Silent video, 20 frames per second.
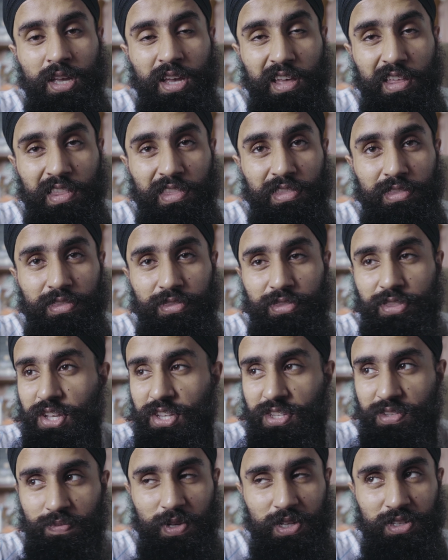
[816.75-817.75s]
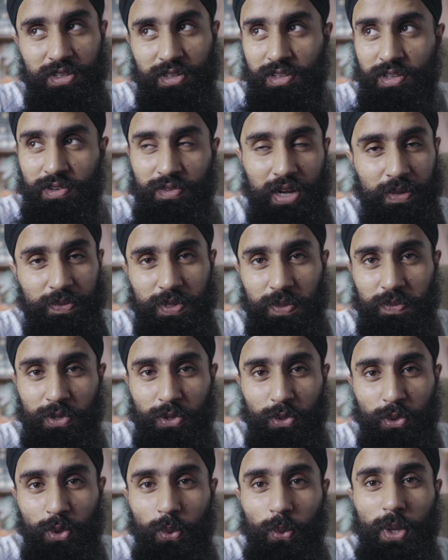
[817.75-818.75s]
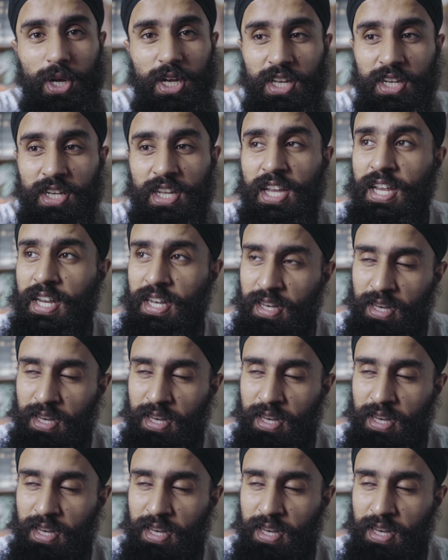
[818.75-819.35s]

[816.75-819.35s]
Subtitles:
And this basically wraps up the whole wedding day.